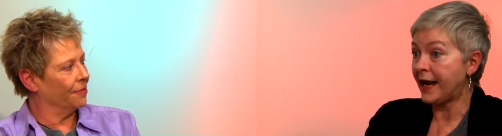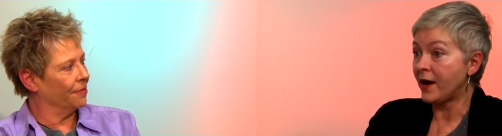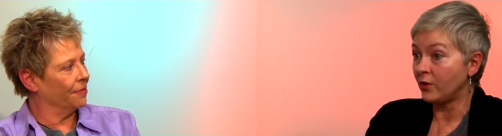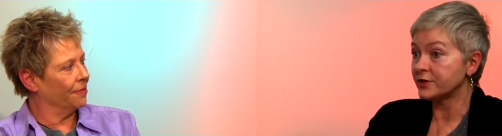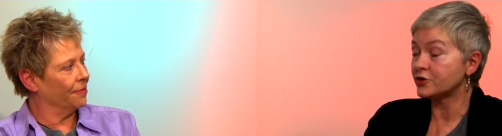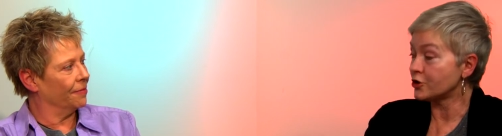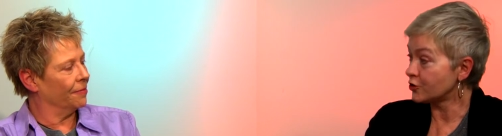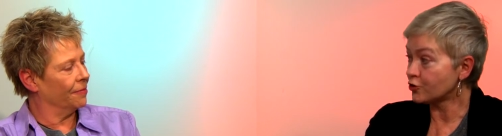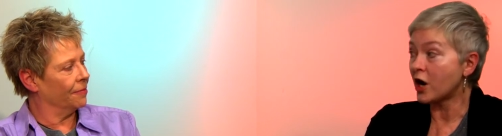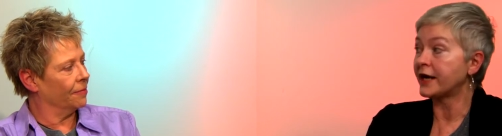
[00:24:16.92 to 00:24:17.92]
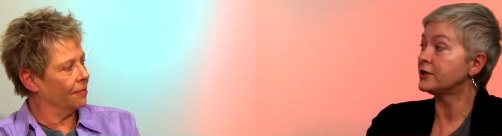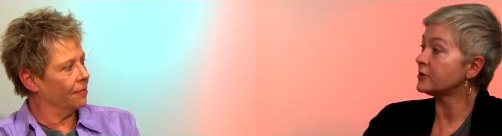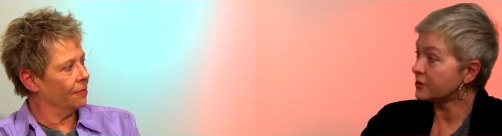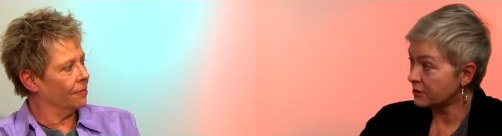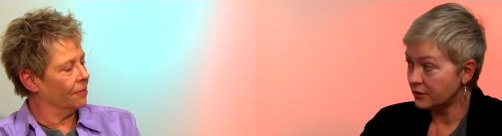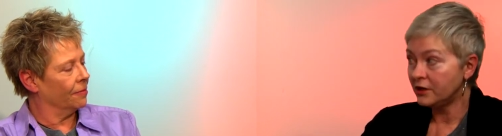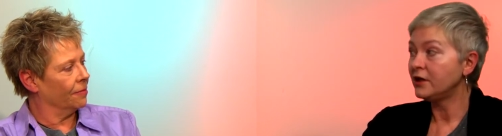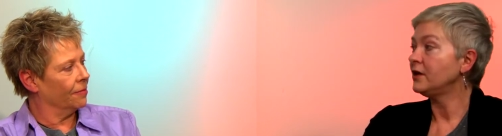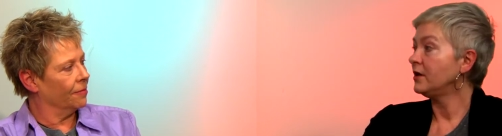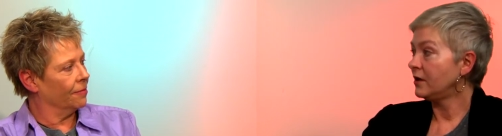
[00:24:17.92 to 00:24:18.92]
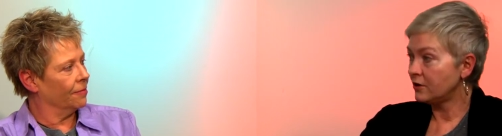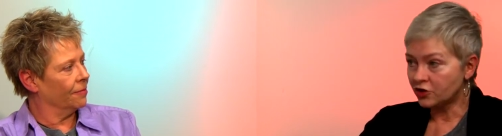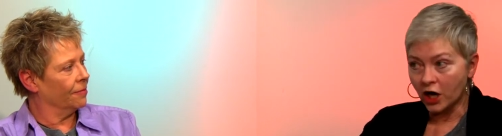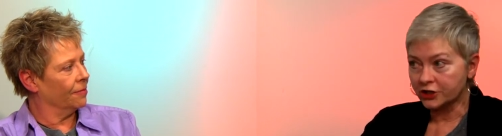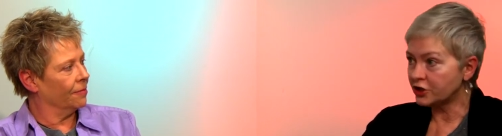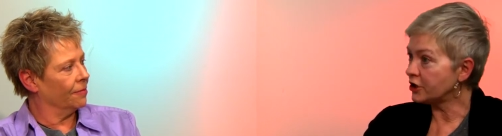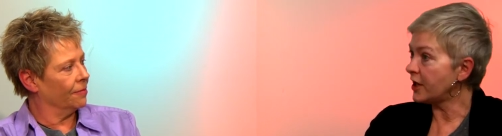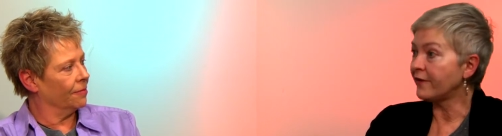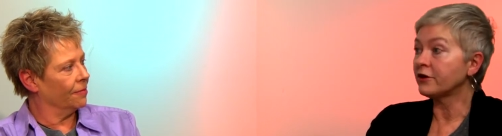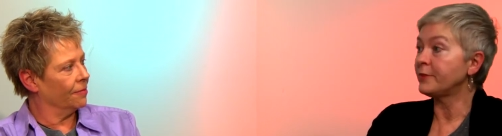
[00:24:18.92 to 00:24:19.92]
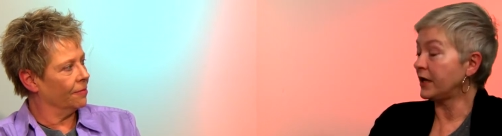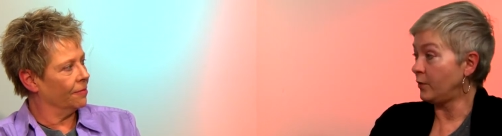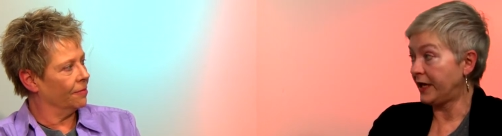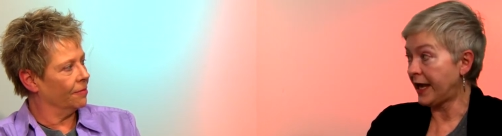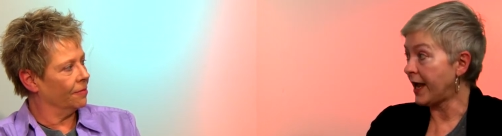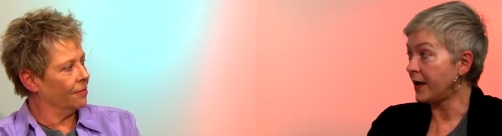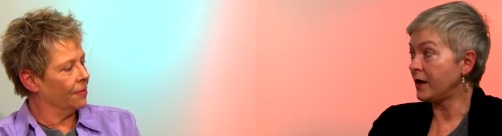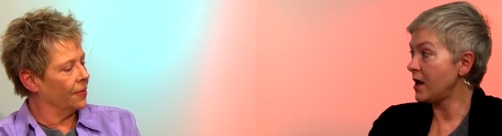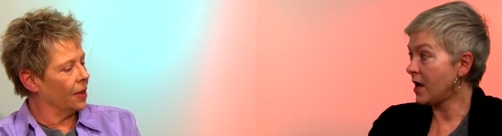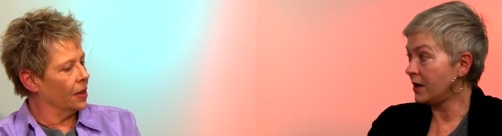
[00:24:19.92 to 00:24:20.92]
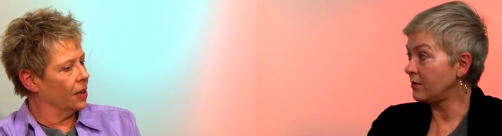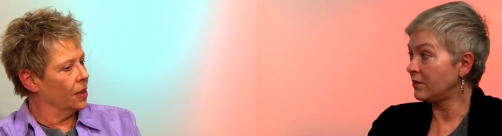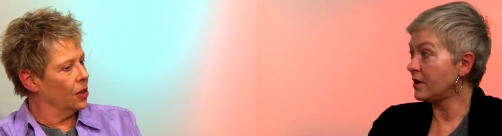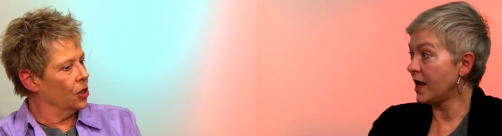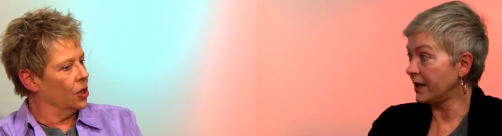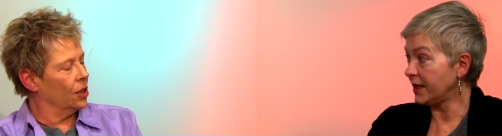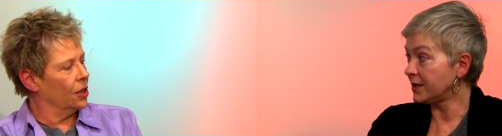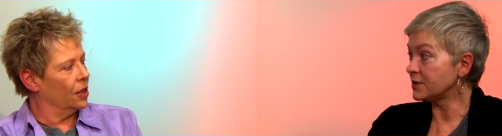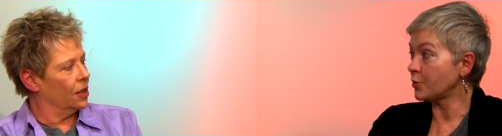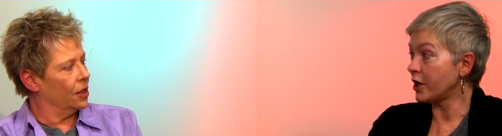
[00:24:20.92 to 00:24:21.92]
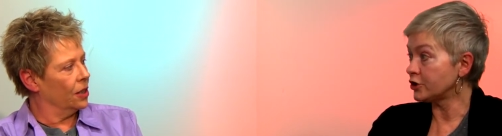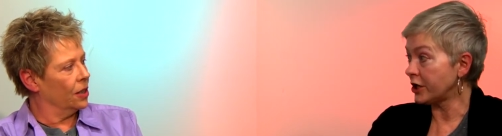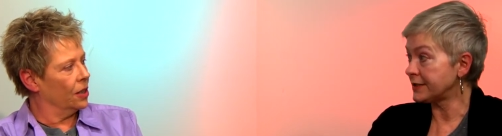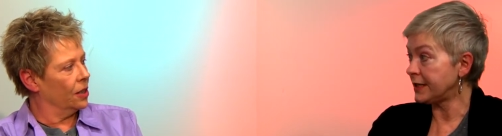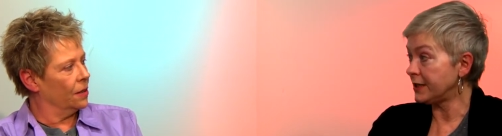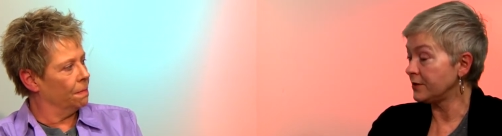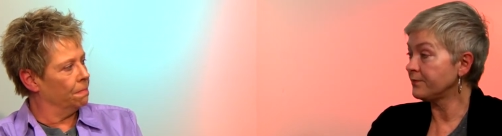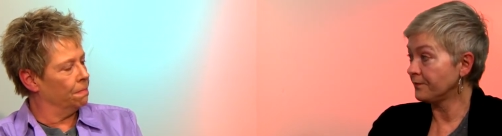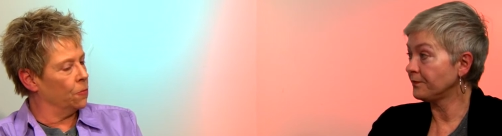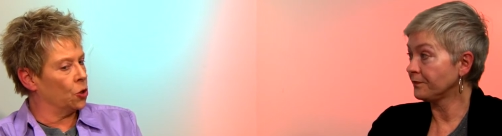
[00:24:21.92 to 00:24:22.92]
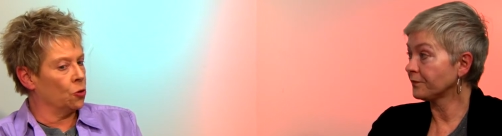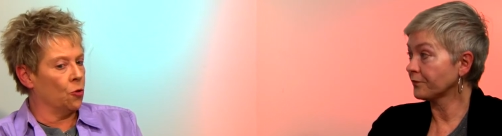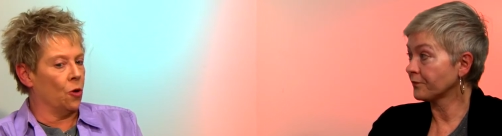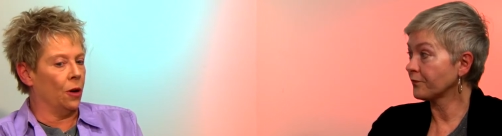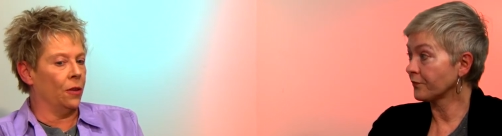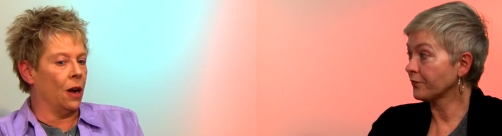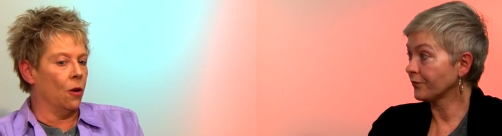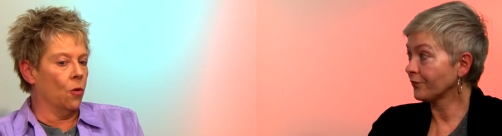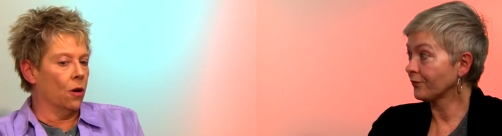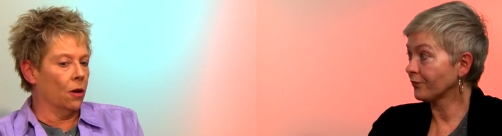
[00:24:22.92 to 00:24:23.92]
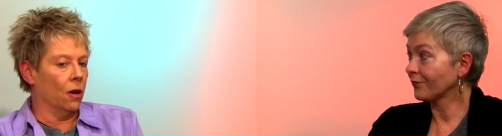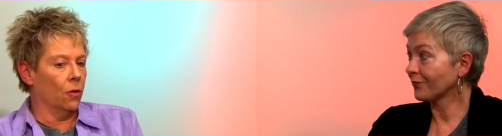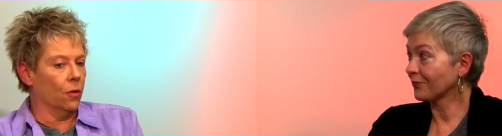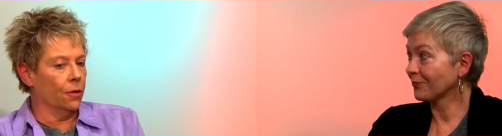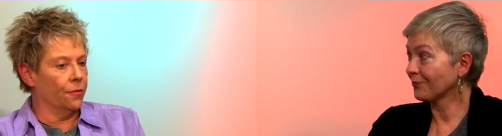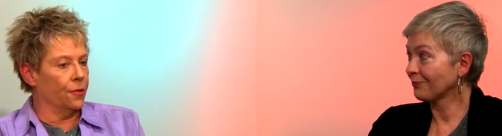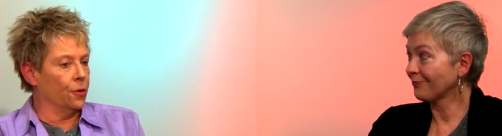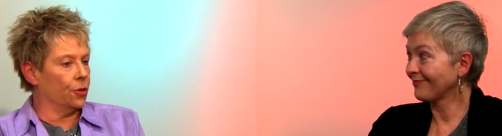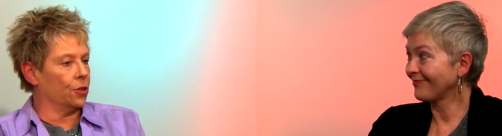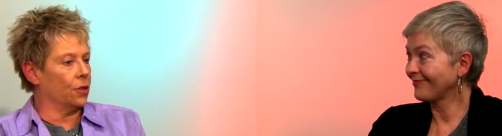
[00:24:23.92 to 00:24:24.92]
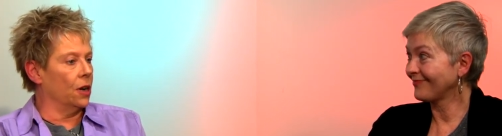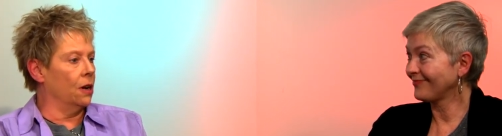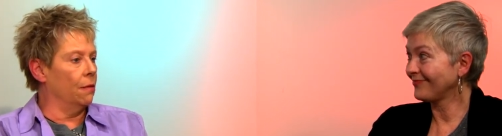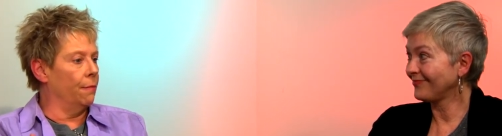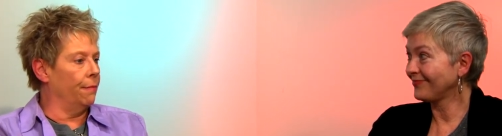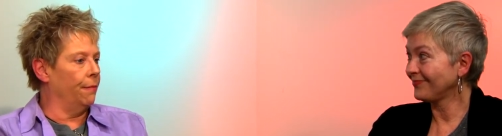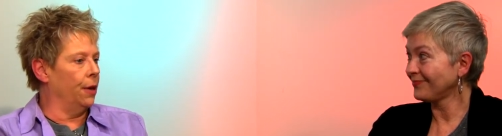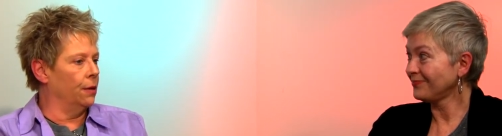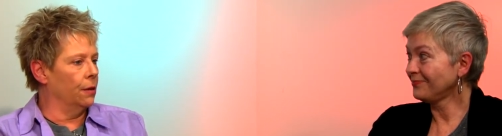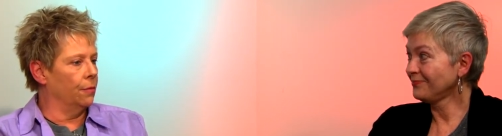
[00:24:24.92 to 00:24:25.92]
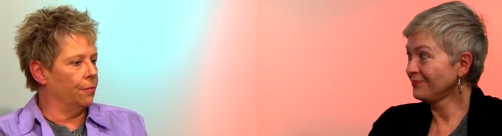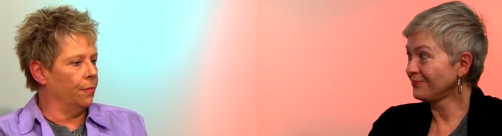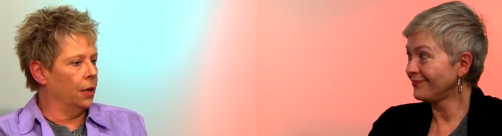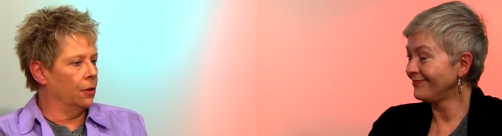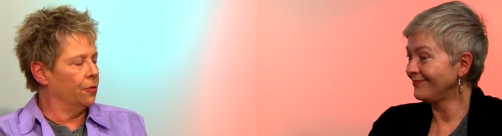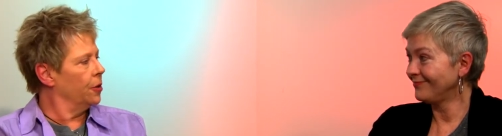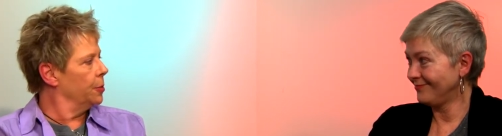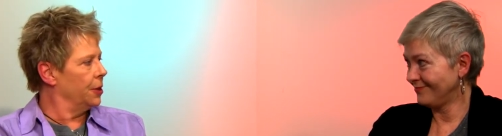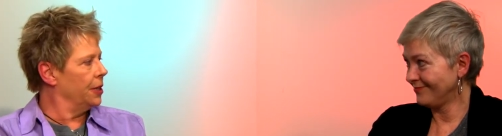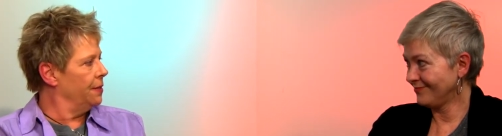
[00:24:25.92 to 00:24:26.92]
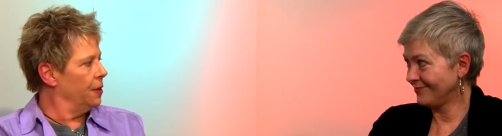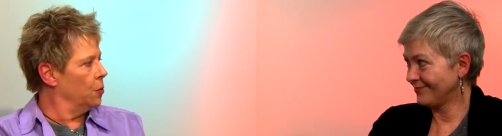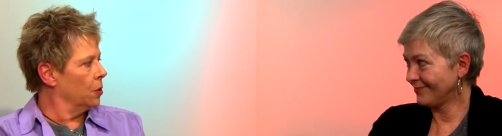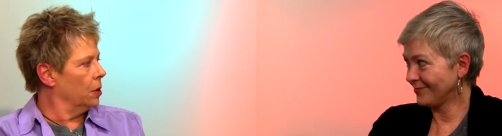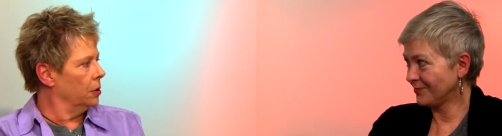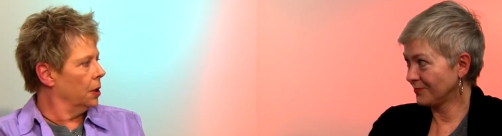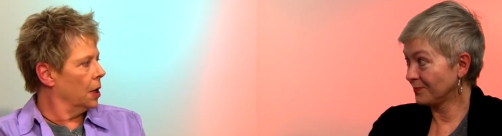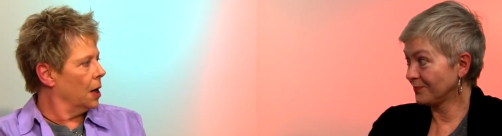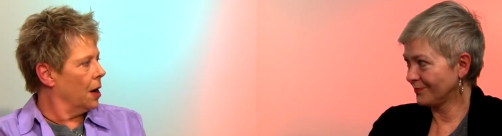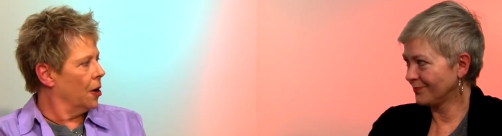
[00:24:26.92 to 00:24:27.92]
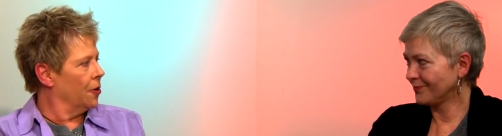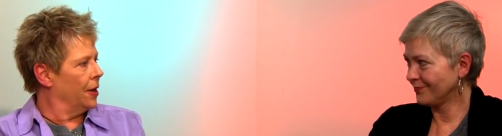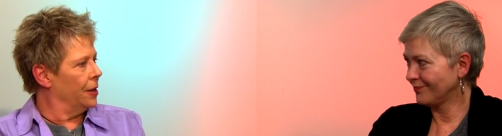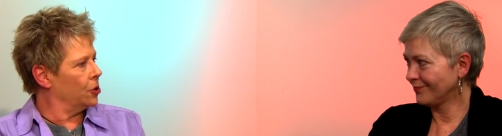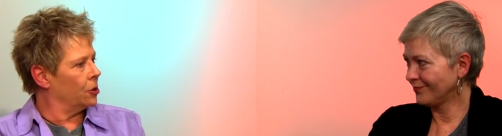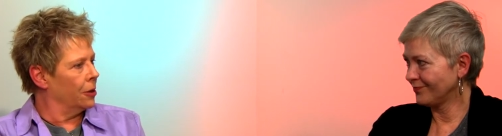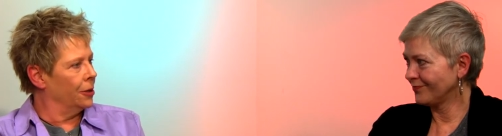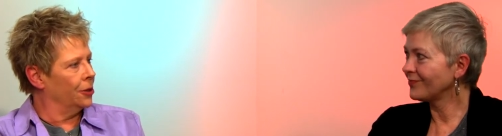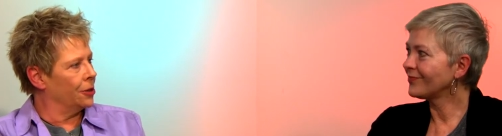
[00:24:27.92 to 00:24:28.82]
Speaker 1: now is just trying to talk to everybody we can and and get these projects in.
Speaker 2: So, how are how are the folks um, in the you know film and TV world? Are they starting